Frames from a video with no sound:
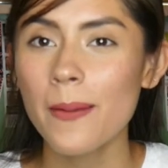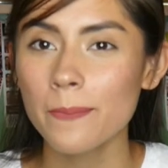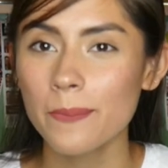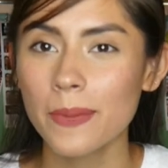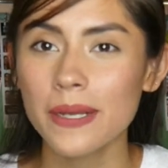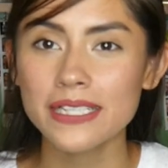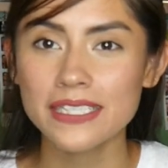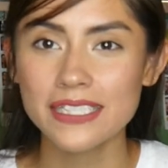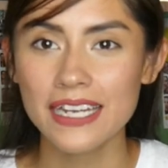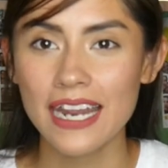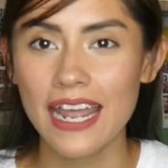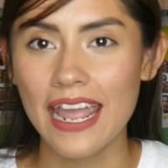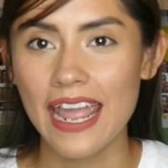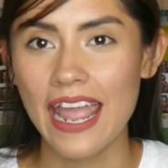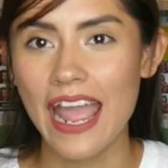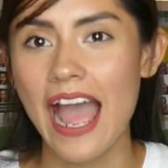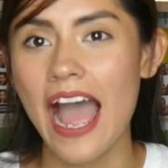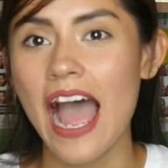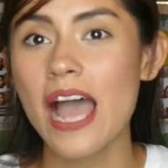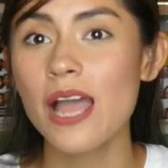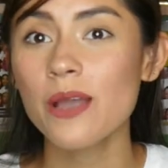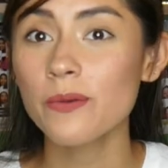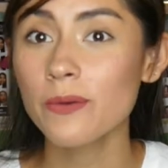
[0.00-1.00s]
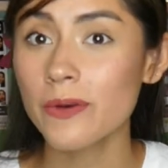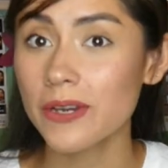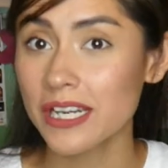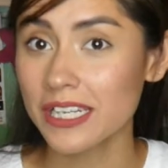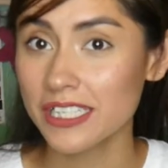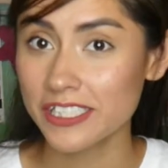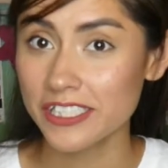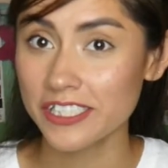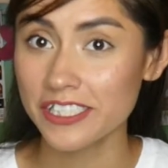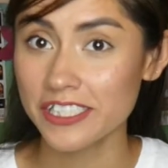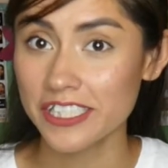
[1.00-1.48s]
But today I
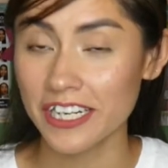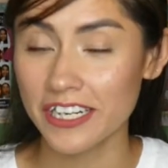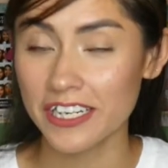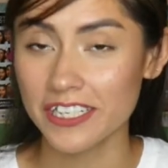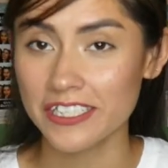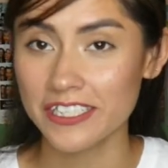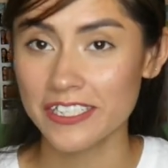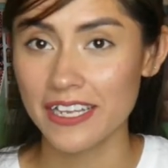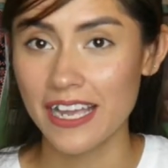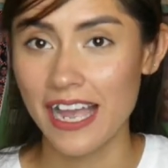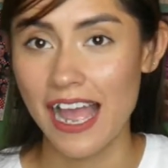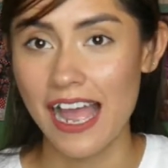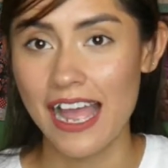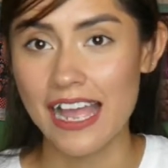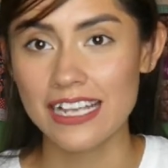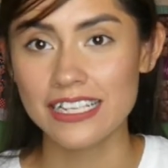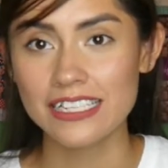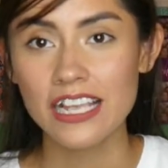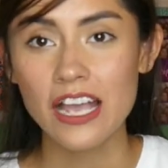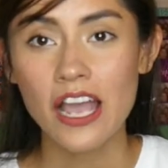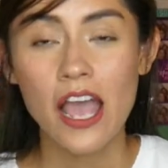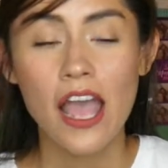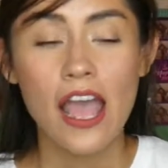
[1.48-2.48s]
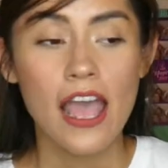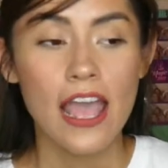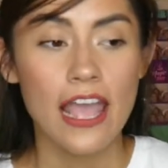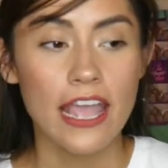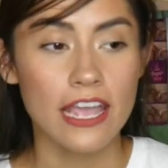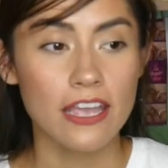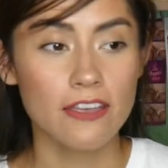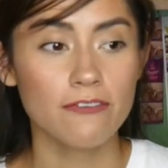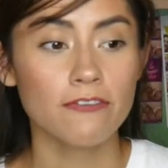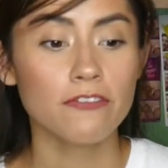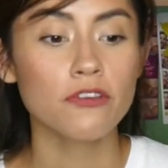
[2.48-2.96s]
wanted to share to you guys,
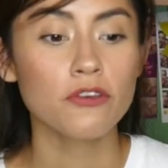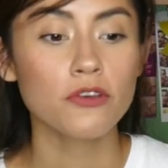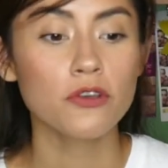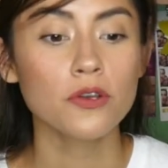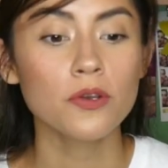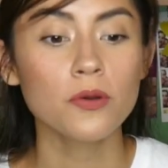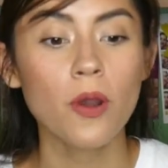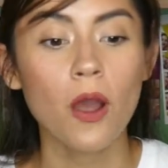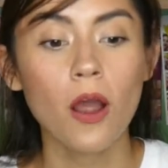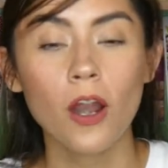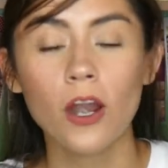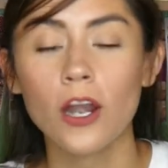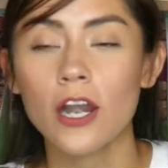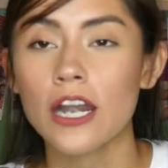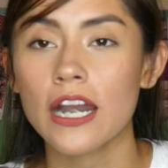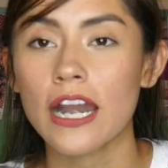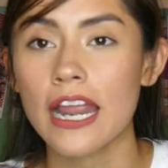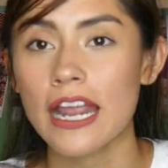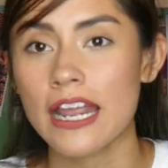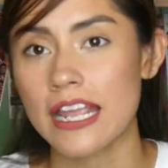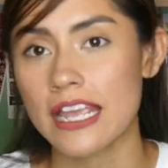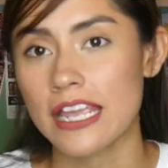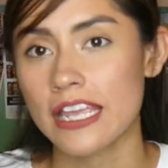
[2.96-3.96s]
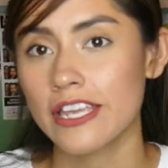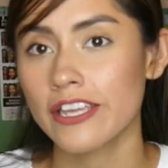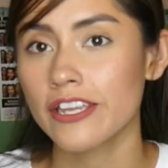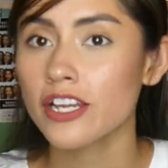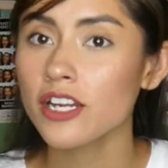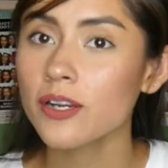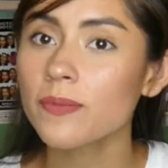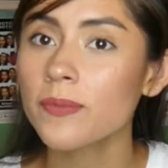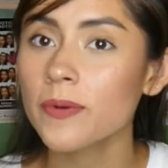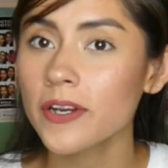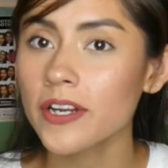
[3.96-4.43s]
if you are a
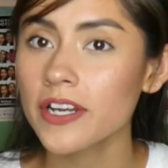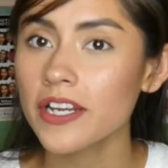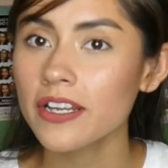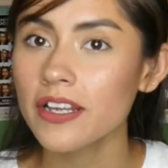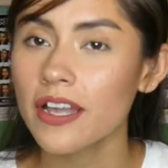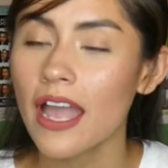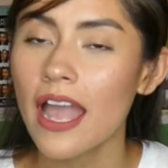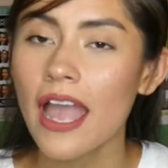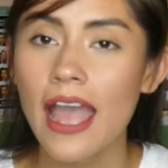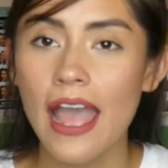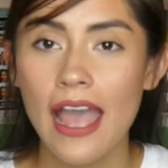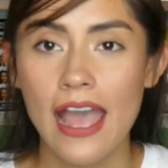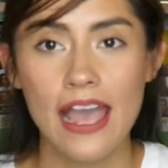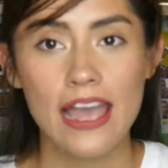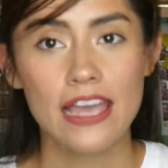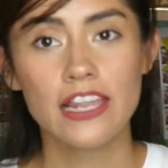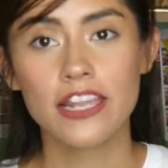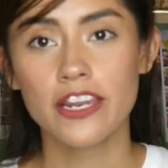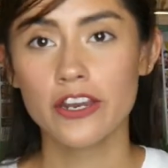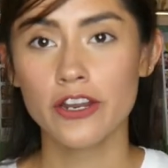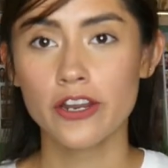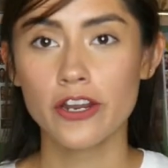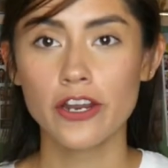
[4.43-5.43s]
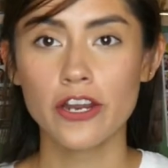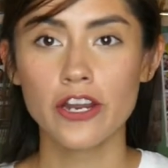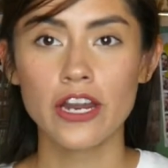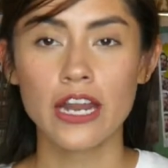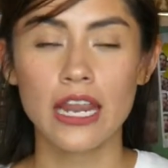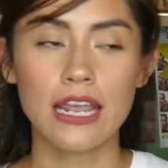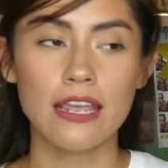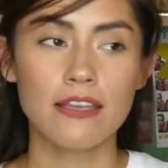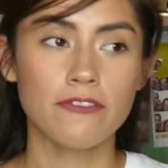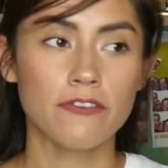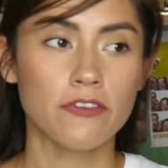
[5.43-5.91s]
yearbook
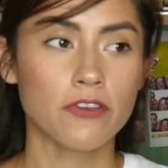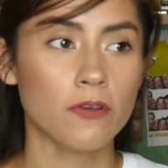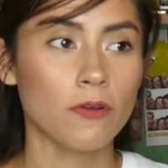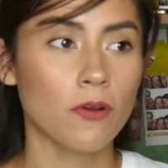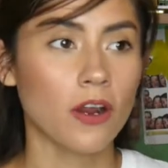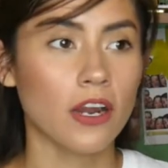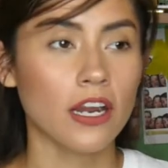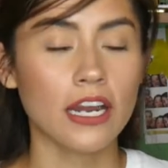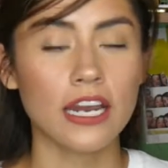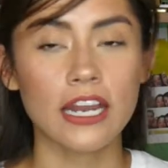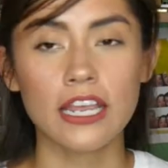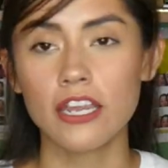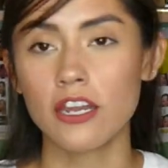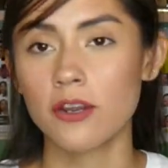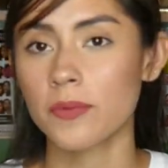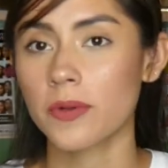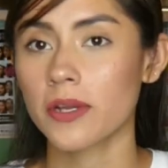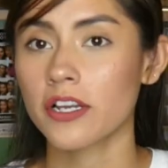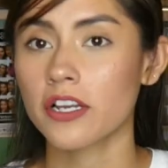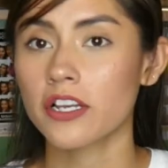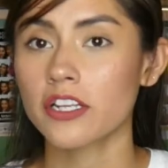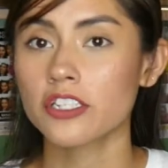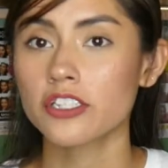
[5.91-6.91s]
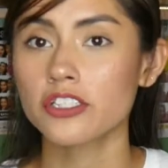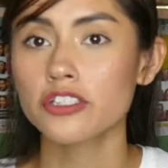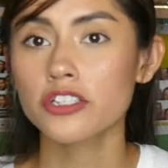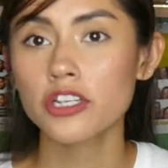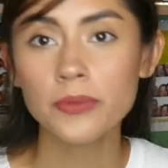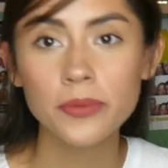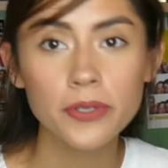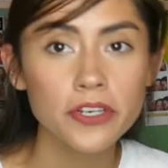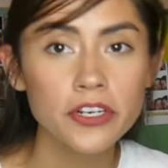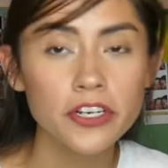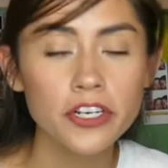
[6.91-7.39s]
editor, if you are a yearbook
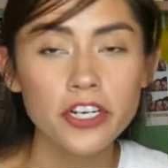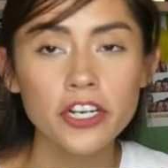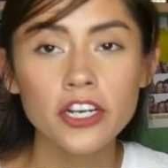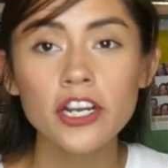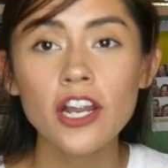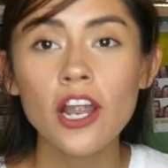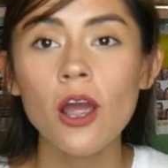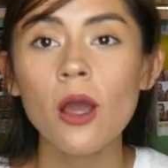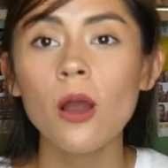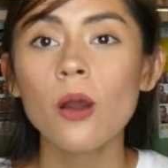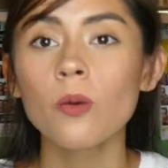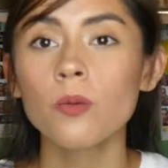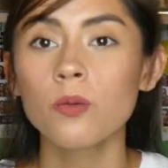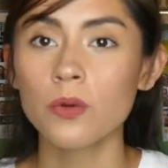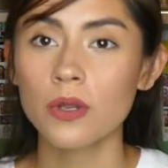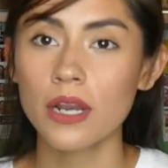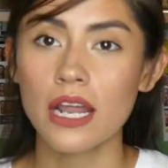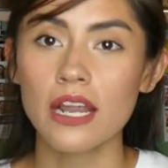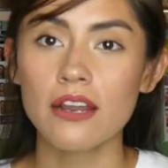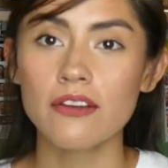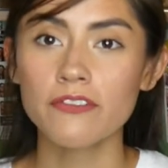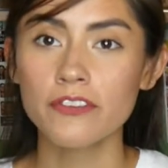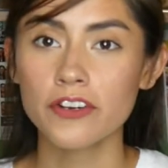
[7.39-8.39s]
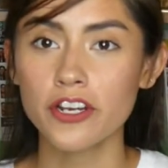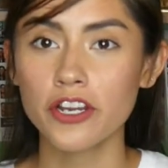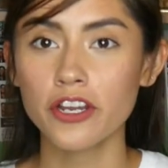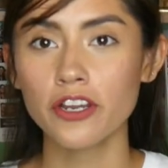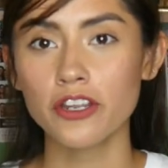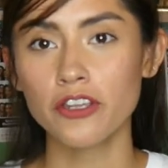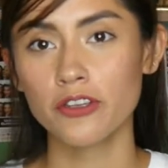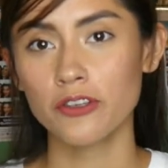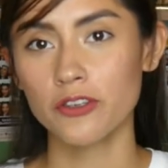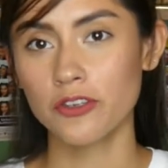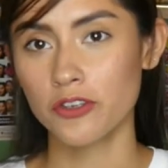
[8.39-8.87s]
contributor, whatever
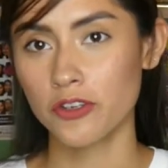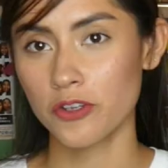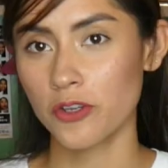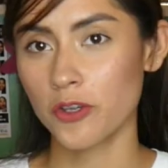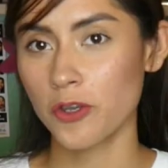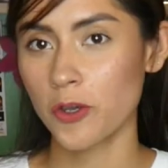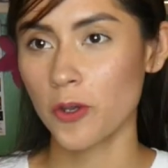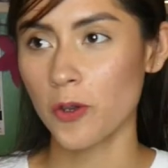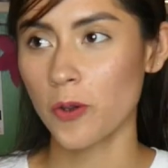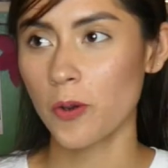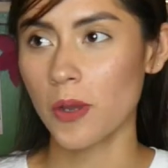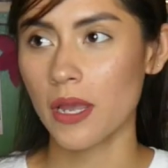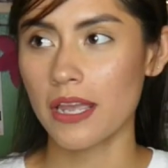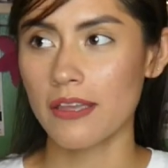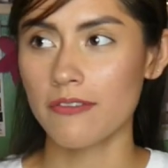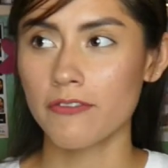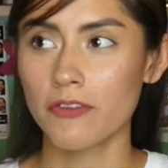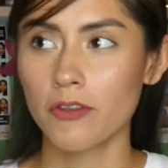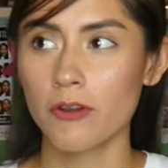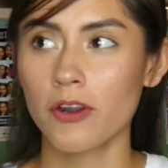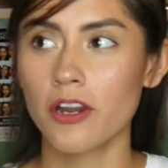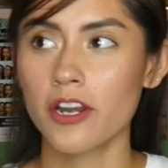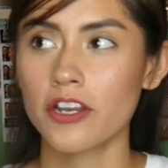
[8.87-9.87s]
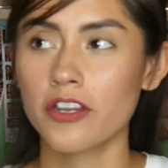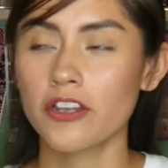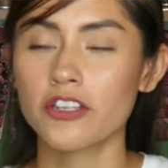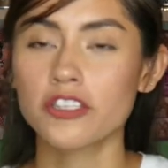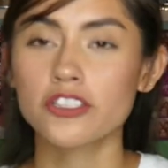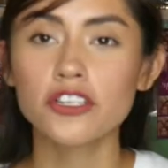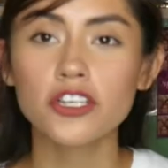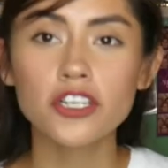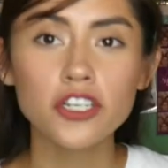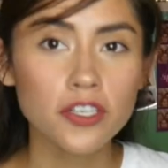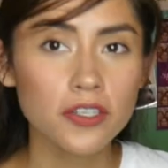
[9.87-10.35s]
you do, if you are in your
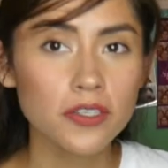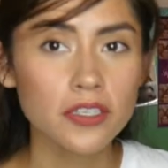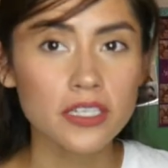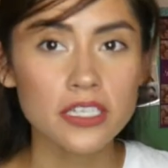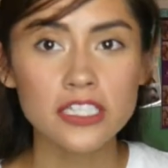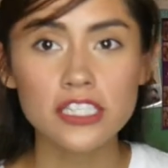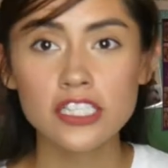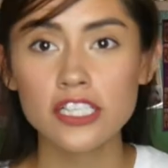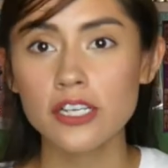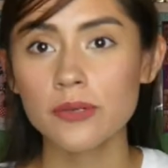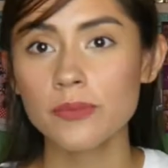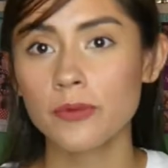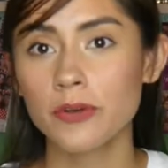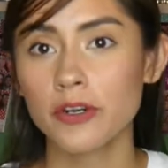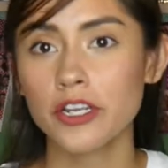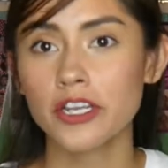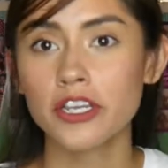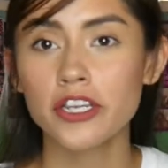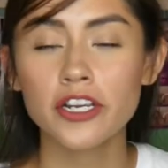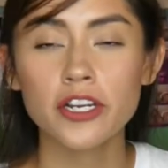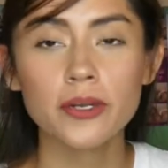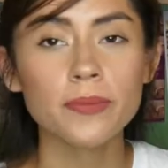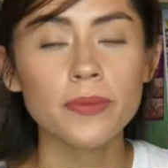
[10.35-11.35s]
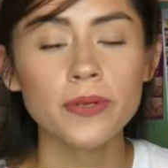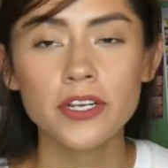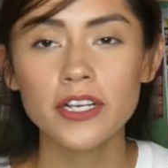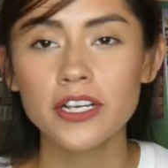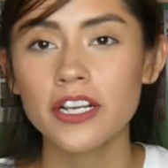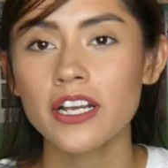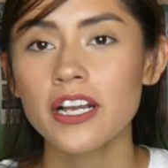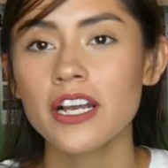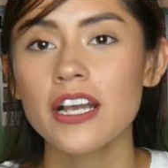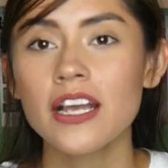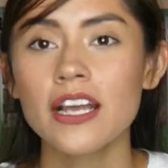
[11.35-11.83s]
journalism or yearbook